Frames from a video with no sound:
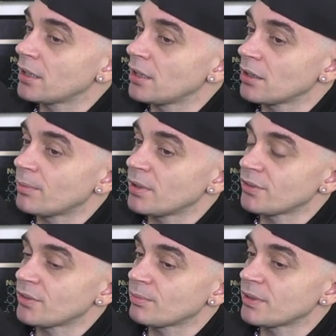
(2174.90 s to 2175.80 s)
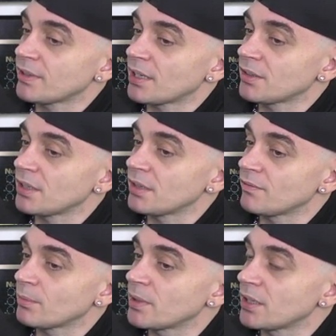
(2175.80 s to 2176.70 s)
a, a young person's mentality
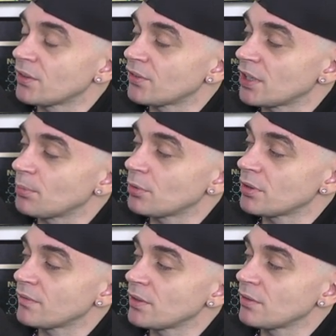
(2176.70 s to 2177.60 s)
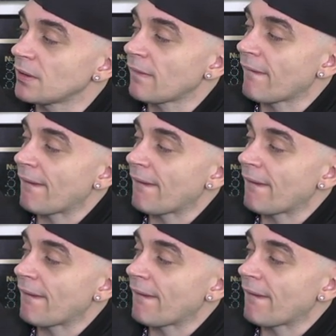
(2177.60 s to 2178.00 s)
from an inner city point of view?